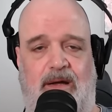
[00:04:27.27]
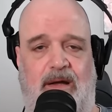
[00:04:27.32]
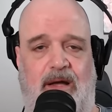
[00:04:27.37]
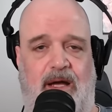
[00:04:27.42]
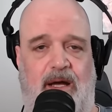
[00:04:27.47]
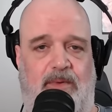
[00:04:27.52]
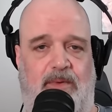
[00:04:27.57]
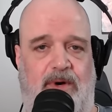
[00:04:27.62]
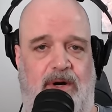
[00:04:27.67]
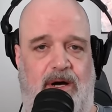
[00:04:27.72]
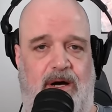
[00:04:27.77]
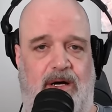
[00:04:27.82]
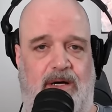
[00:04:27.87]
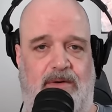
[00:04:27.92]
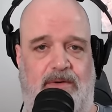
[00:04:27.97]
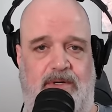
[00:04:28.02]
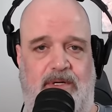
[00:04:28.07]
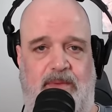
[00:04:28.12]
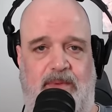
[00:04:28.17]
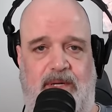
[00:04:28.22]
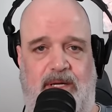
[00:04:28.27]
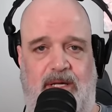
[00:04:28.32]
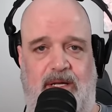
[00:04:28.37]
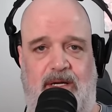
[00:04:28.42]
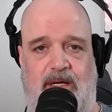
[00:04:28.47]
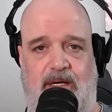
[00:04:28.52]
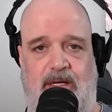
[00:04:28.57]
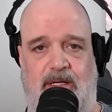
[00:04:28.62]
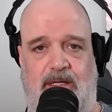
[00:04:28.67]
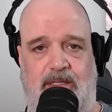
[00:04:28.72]
And we're not going to be
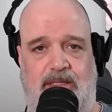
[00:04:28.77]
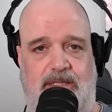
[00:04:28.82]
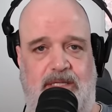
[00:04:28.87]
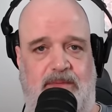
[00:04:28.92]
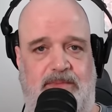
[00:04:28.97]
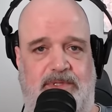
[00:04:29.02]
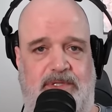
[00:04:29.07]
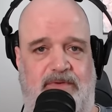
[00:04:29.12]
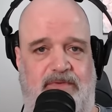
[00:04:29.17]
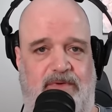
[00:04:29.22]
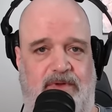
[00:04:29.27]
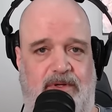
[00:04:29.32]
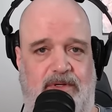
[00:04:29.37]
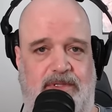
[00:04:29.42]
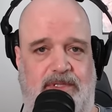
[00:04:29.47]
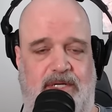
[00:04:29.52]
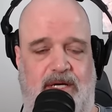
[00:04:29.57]
getting an exemption for those